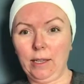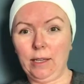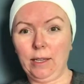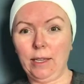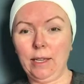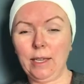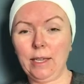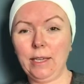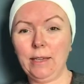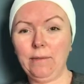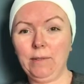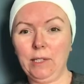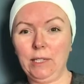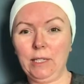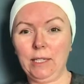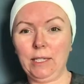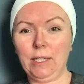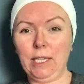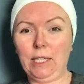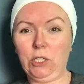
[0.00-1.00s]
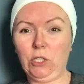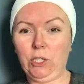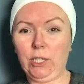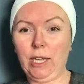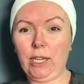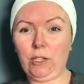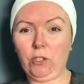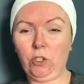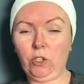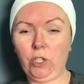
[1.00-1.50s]
even skin
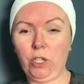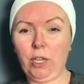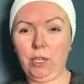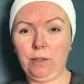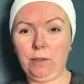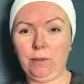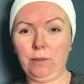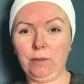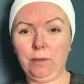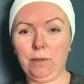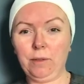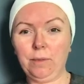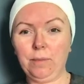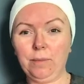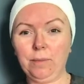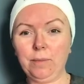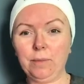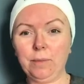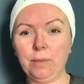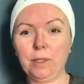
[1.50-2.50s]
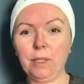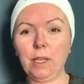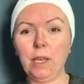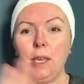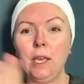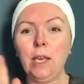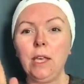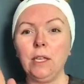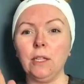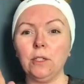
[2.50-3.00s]
texture.
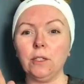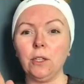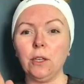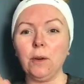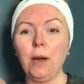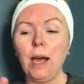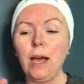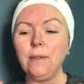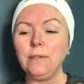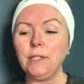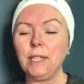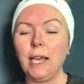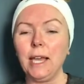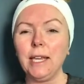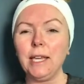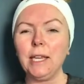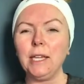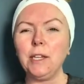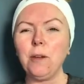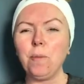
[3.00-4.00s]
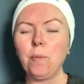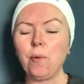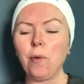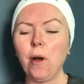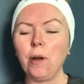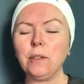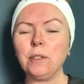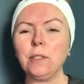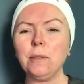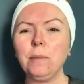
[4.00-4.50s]
So I've taken
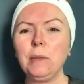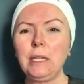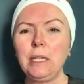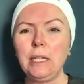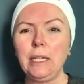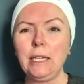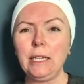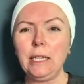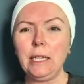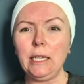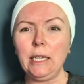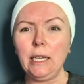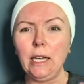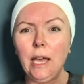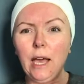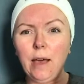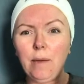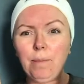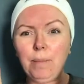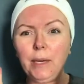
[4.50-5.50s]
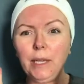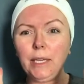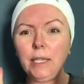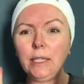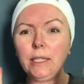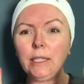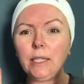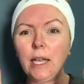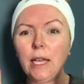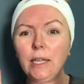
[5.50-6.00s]
approximately a
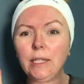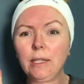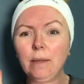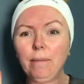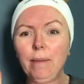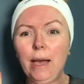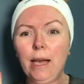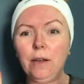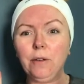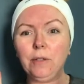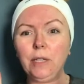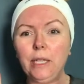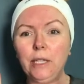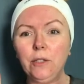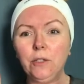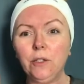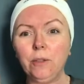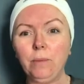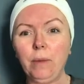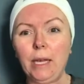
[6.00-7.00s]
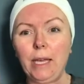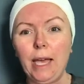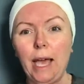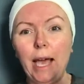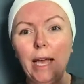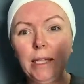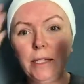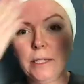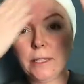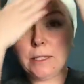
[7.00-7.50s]
pea-size amount into my
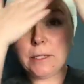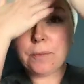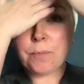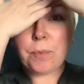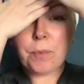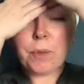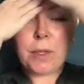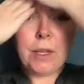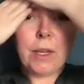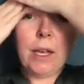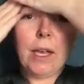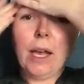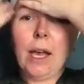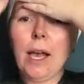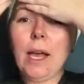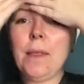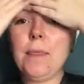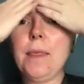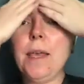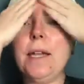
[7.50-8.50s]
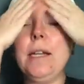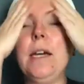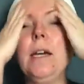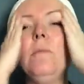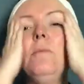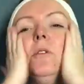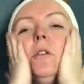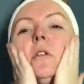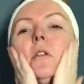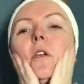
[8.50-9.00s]
hands, and then I'm
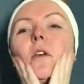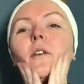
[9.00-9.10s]
just going